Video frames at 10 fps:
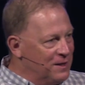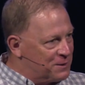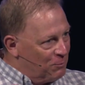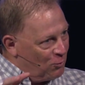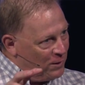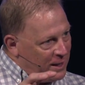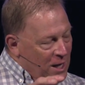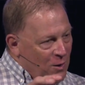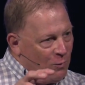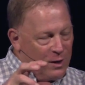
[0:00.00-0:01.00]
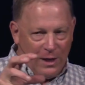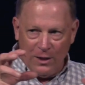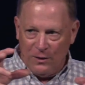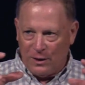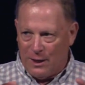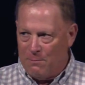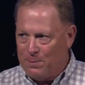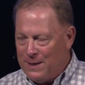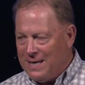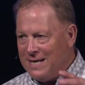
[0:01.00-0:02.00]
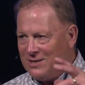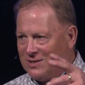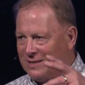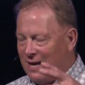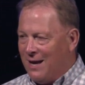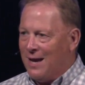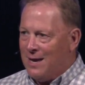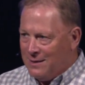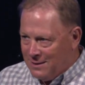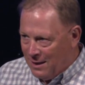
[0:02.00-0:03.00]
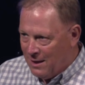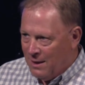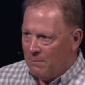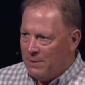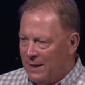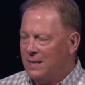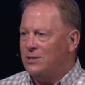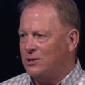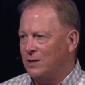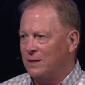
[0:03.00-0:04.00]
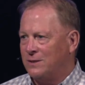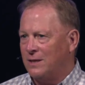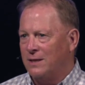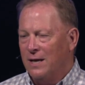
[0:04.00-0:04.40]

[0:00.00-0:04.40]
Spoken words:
This morning, we're going to look at peace and patience.